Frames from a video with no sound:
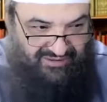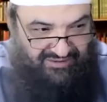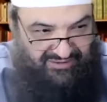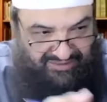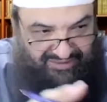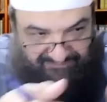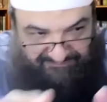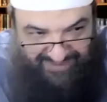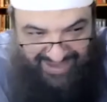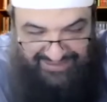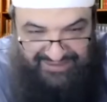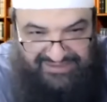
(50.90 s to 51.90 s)
the
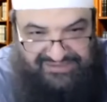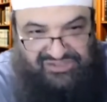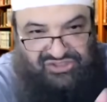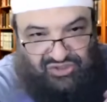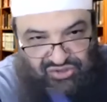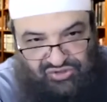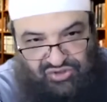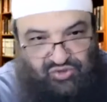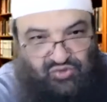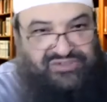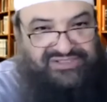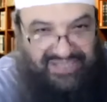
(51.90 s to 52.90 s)
companions used to
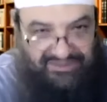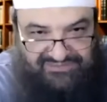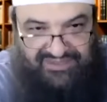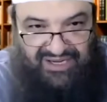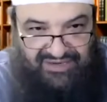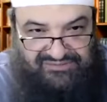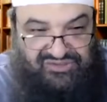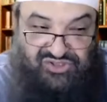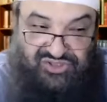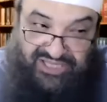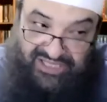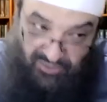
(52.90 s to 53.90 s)
do
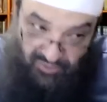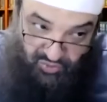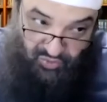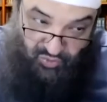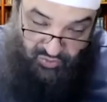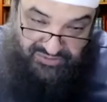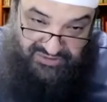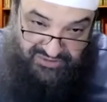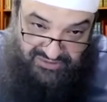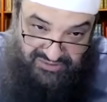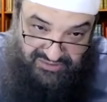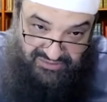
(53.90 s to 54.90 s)
sometimes the
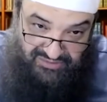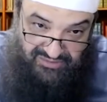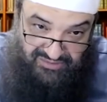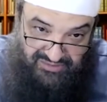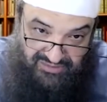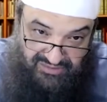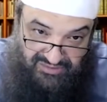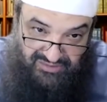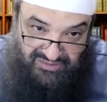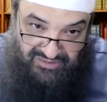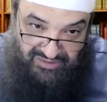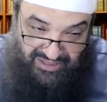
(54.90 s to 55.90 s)
qunut,
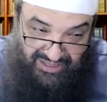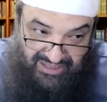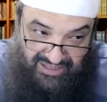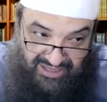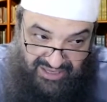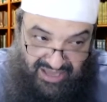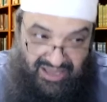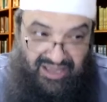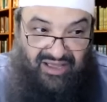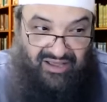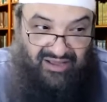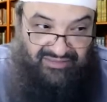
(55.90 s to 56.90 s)
okay,
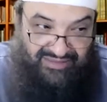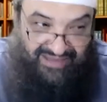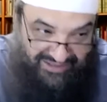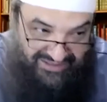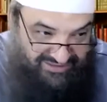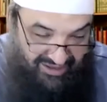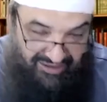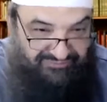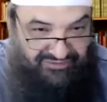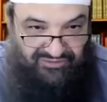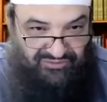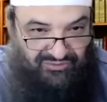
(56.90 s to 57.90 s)
that is
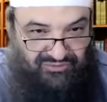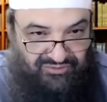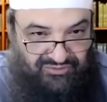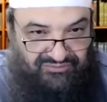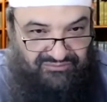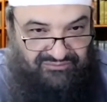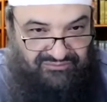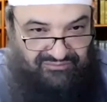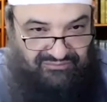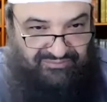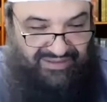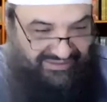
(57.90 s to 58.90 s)
after the ruku'.
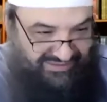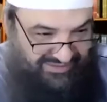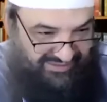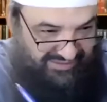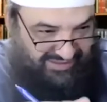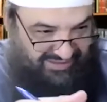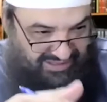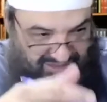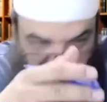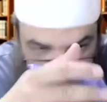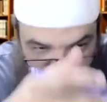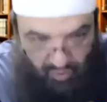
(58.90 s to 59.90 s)
But the
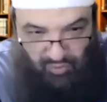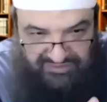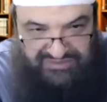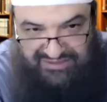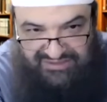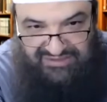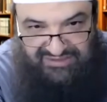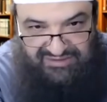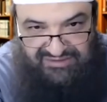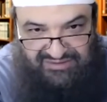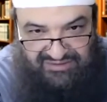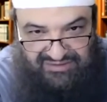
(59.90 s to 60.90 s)
default
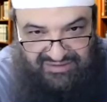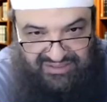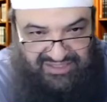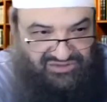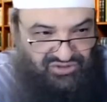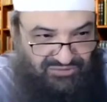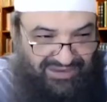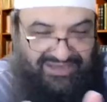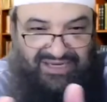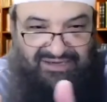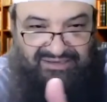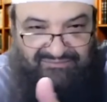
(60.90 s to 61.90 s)
is to
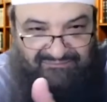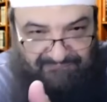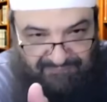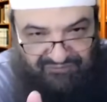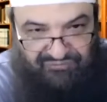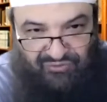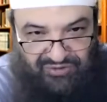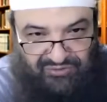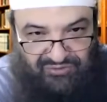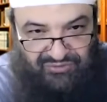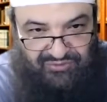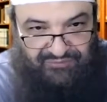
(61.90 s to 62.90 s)
make it before the
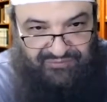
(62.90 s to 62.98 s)
ruku'.